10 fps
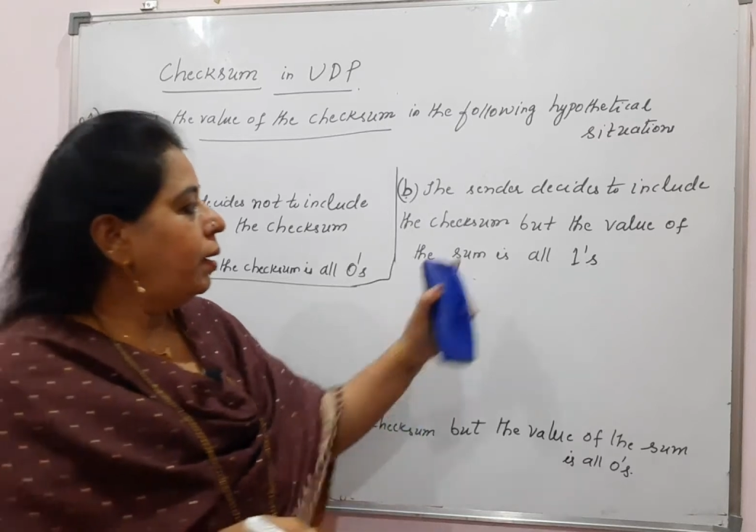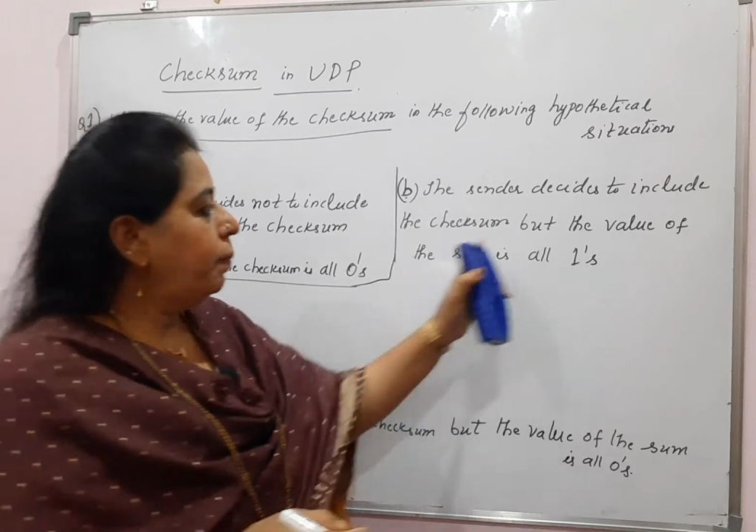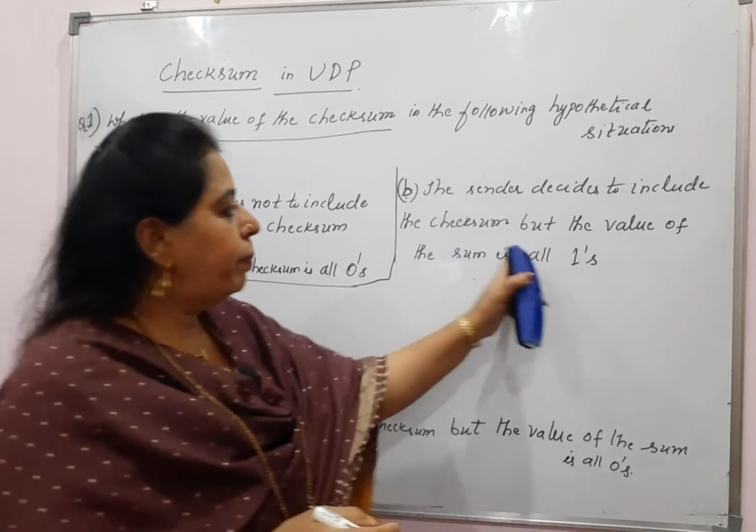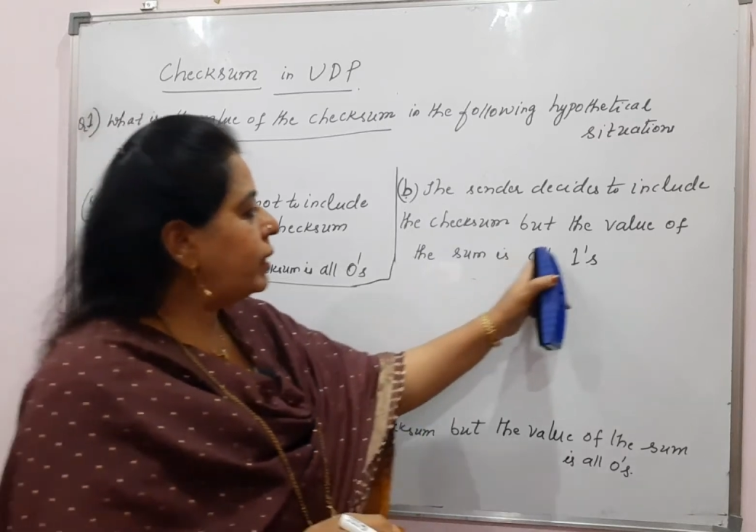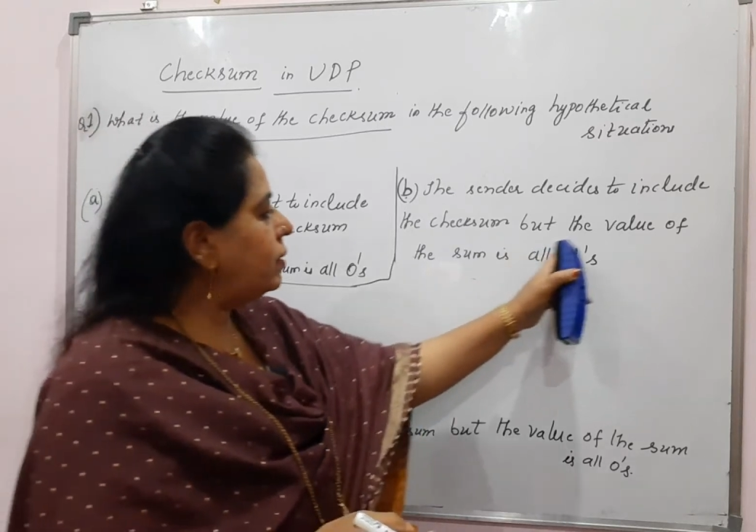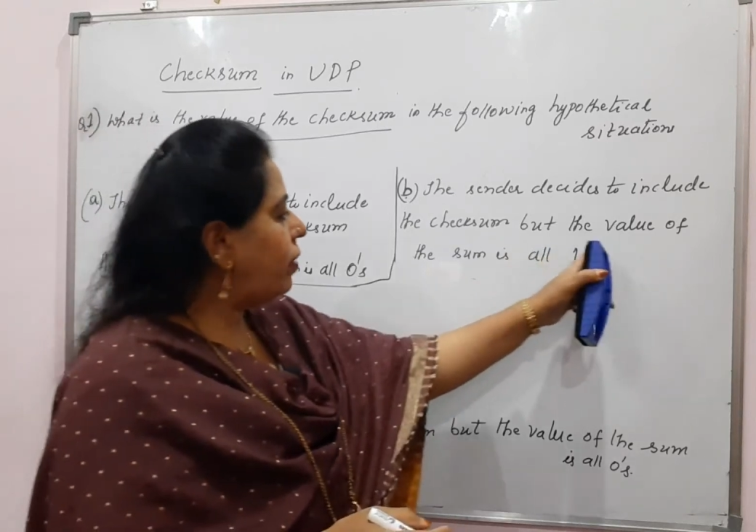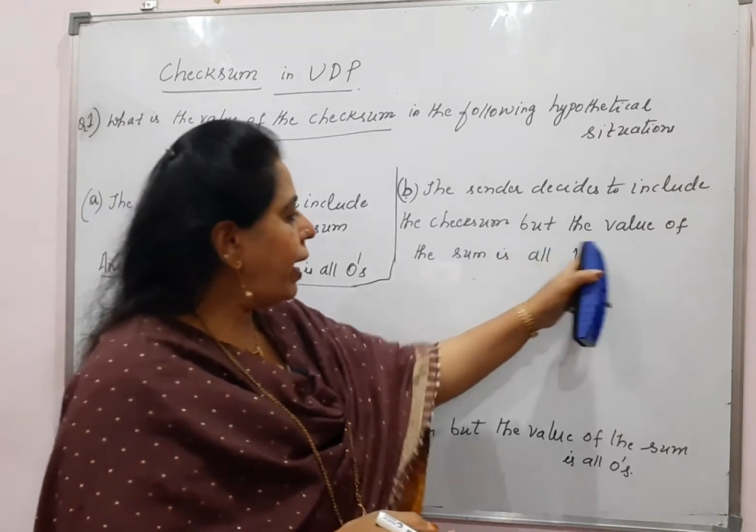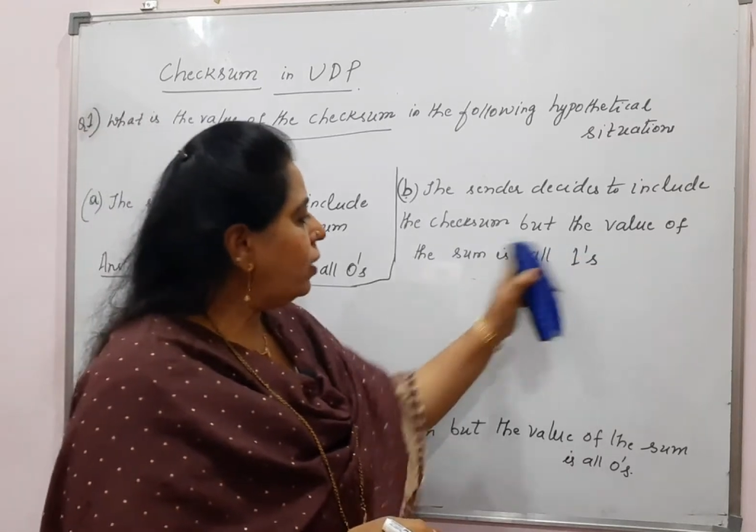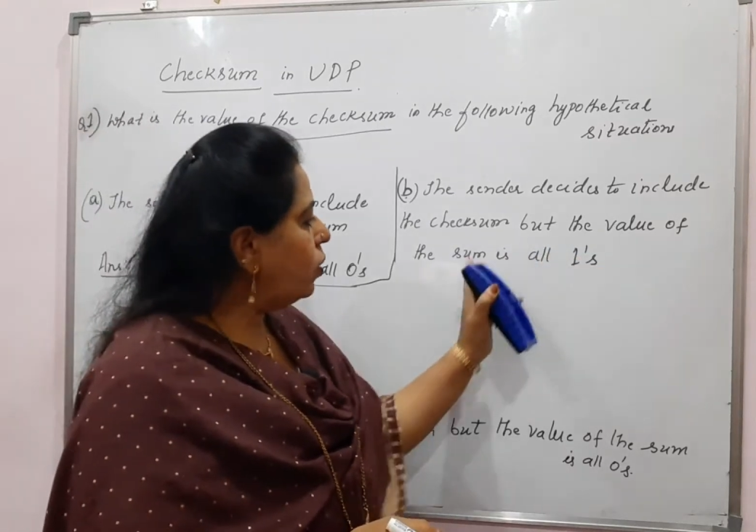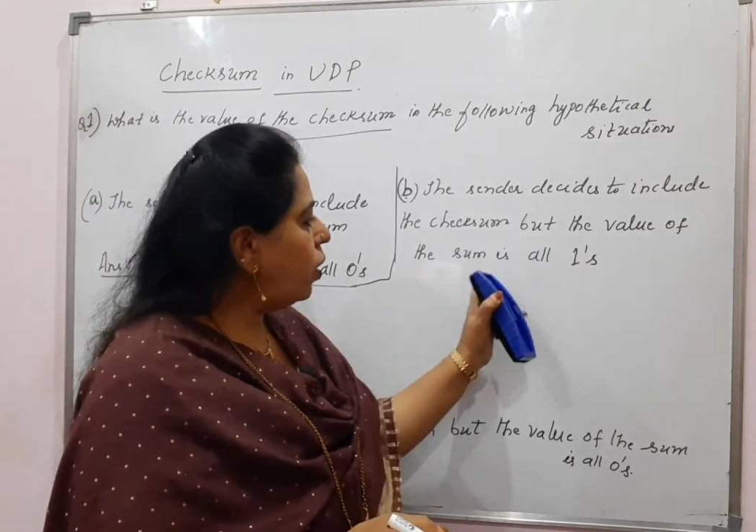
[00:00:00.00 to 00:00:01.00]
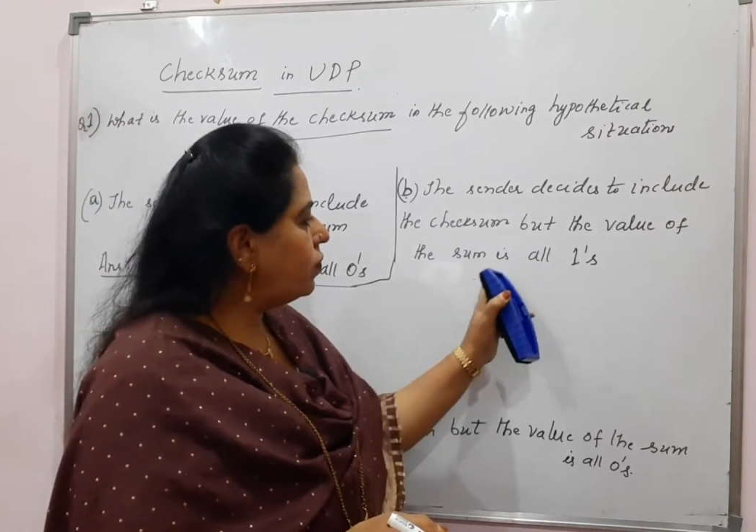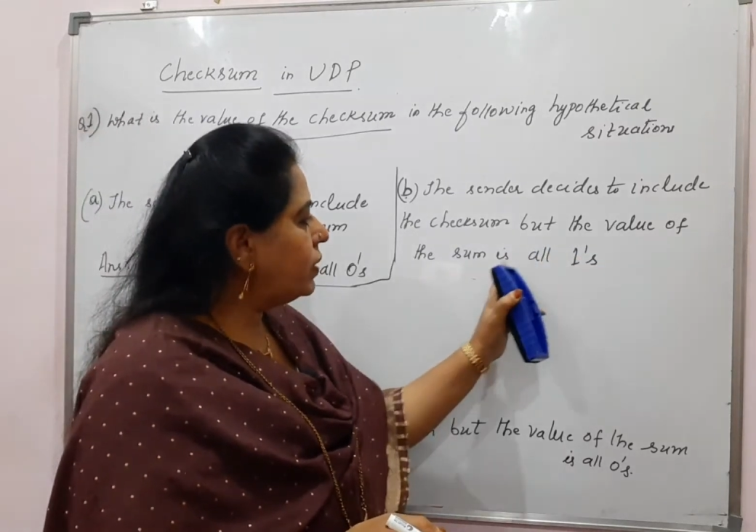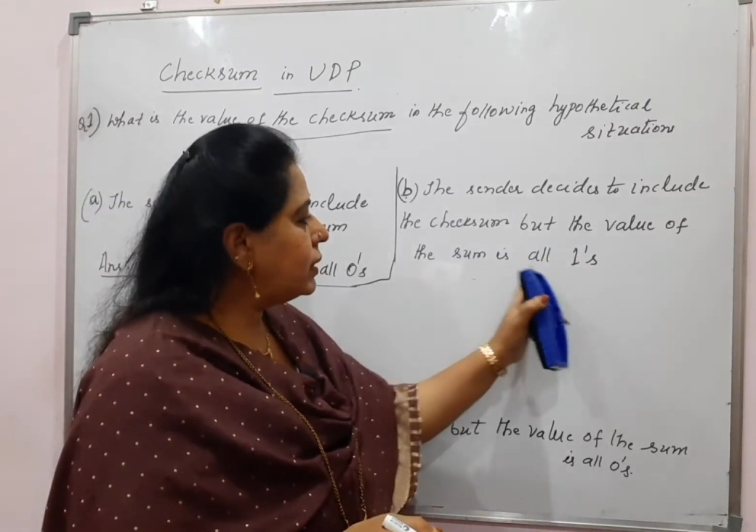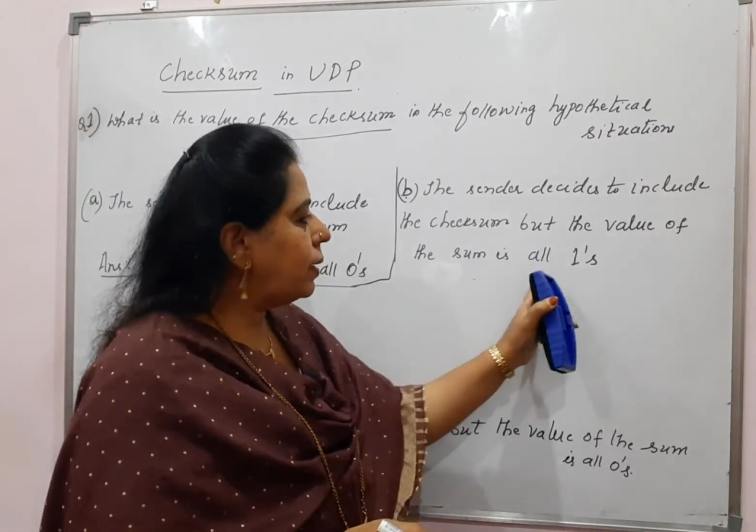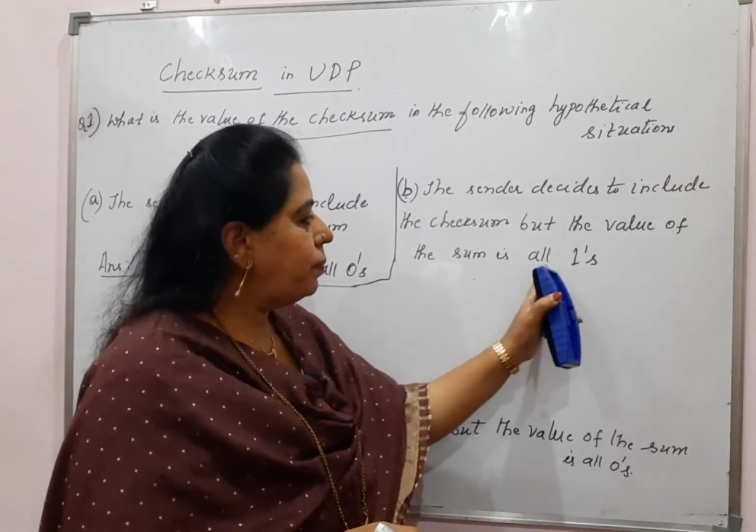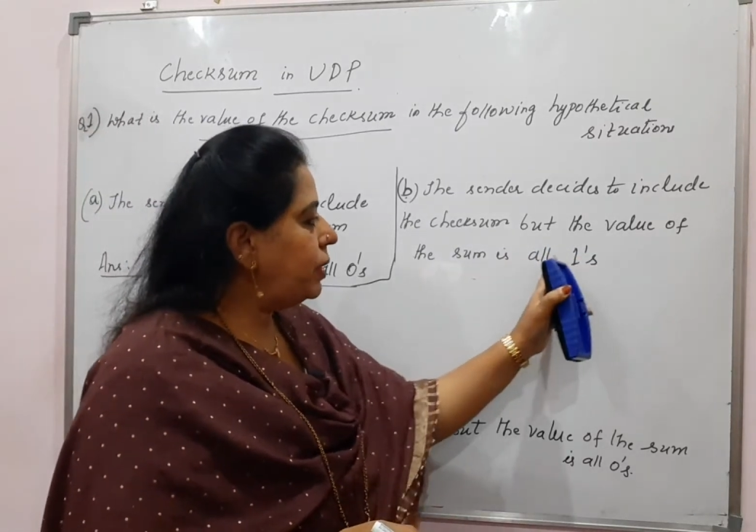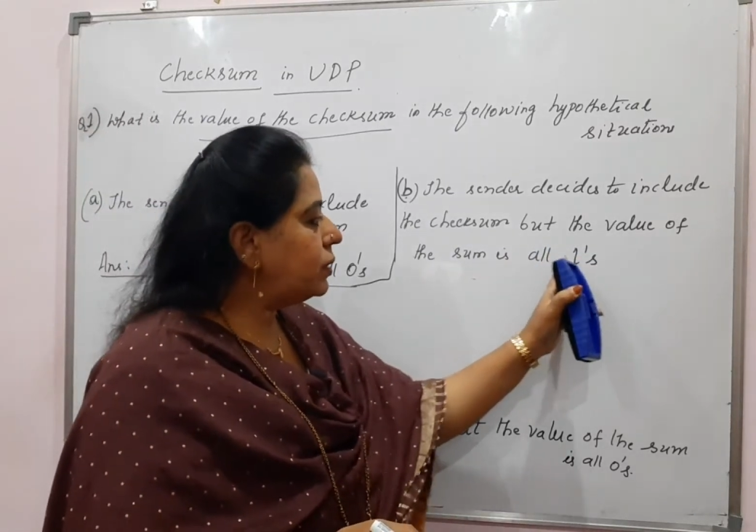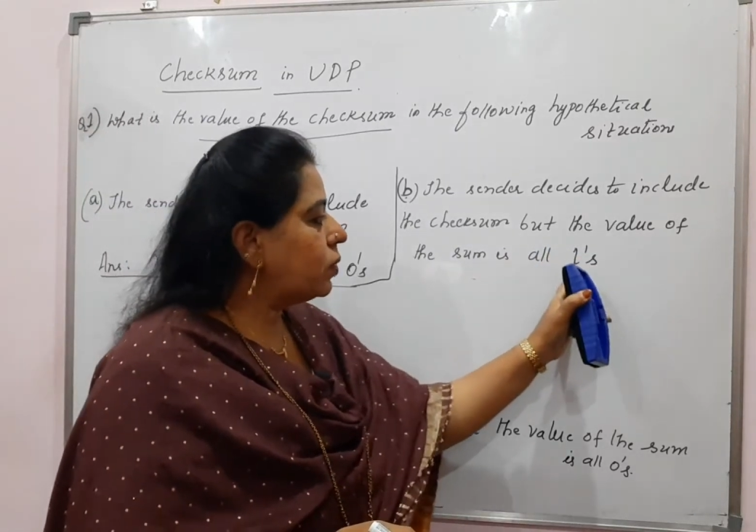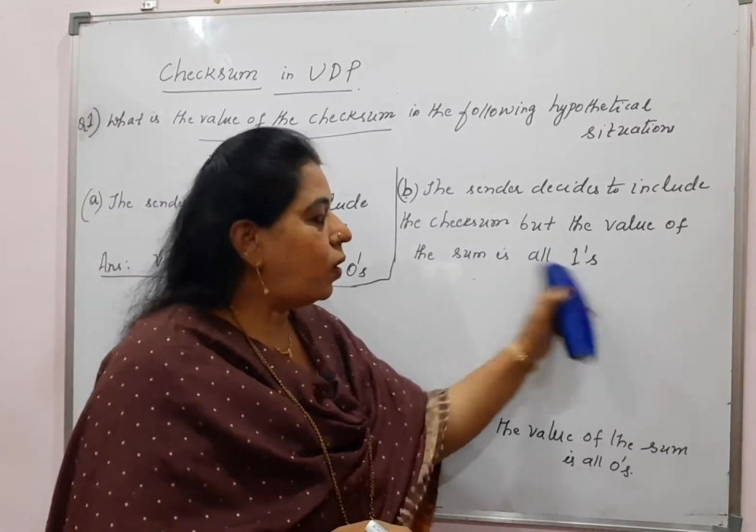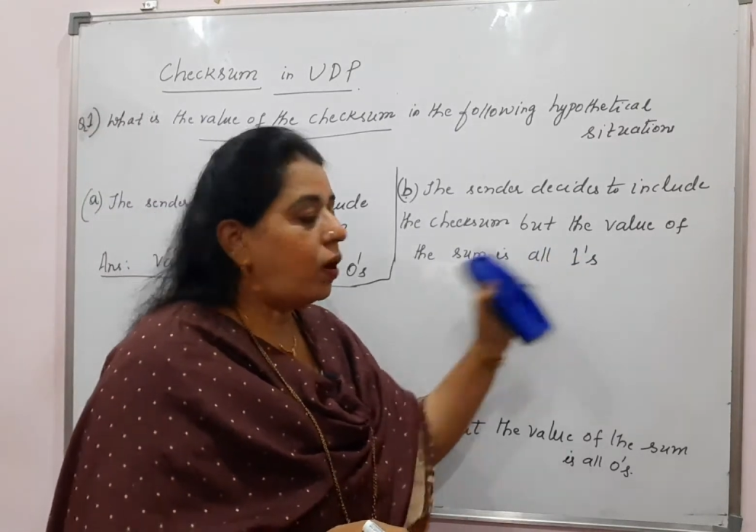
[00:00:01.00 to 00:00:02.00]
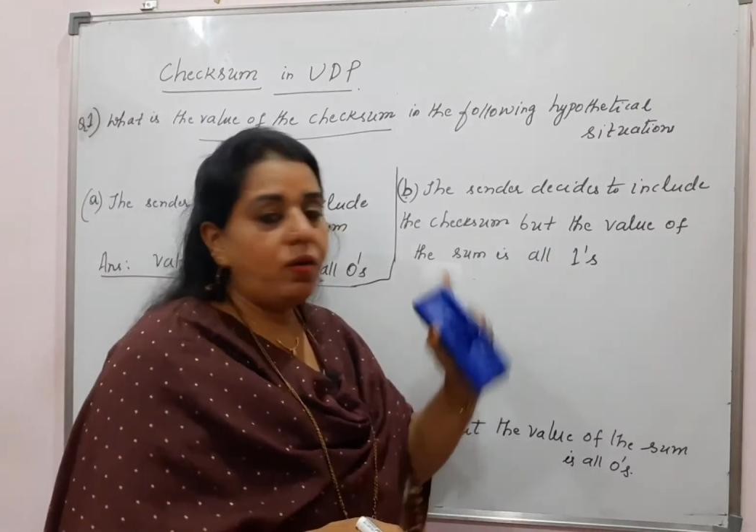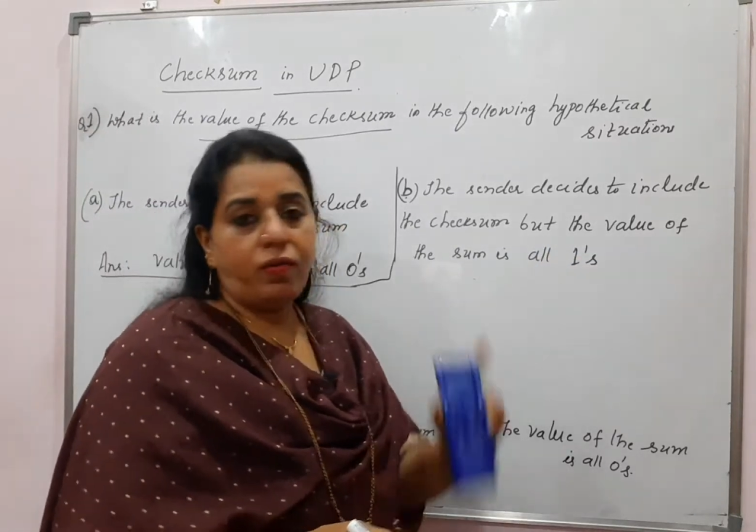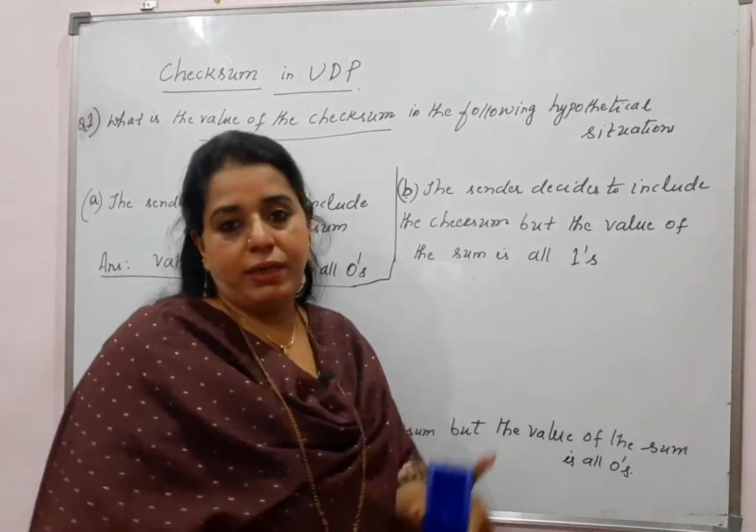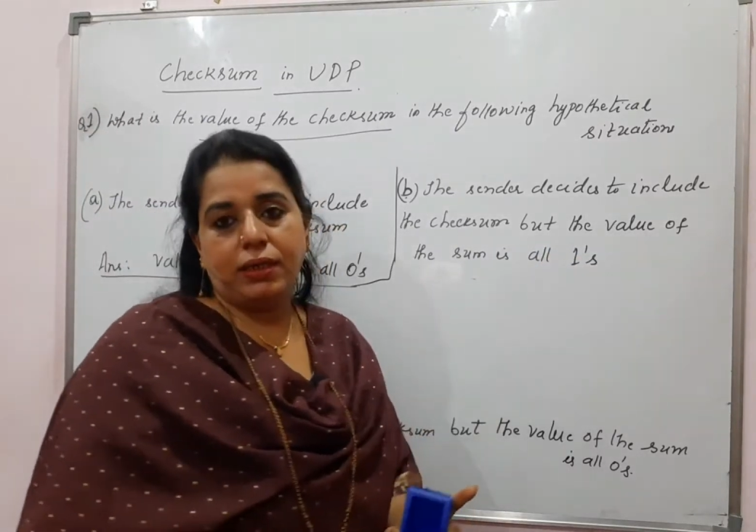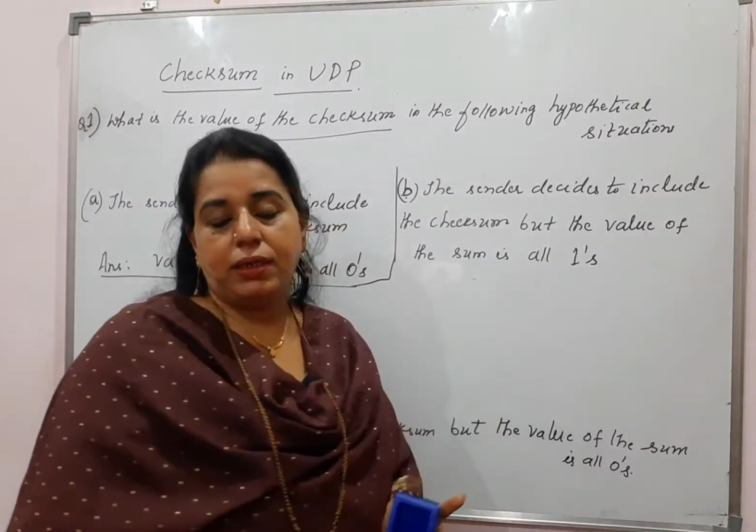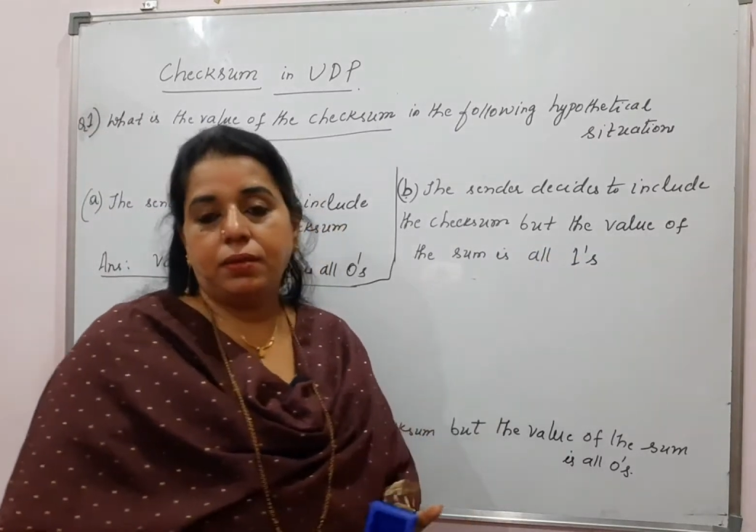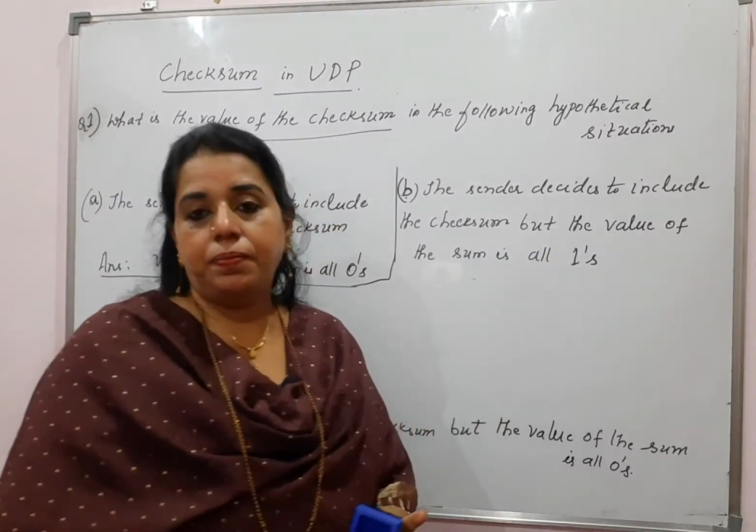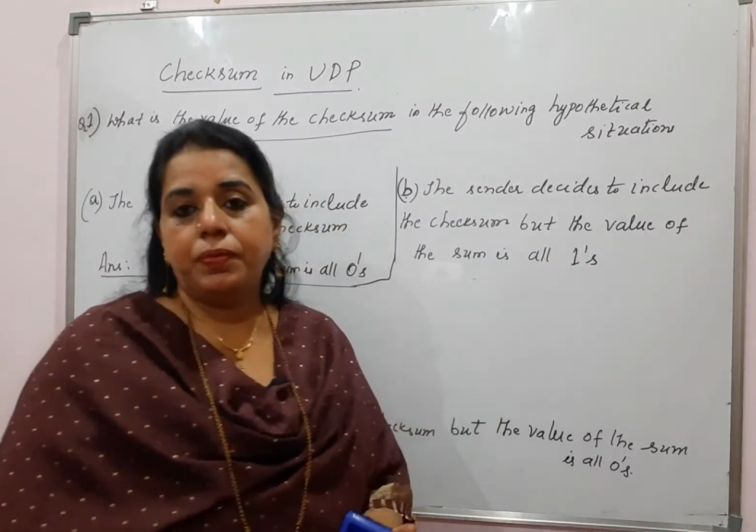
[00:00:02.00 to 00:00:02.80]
But the value of the sum is all ones.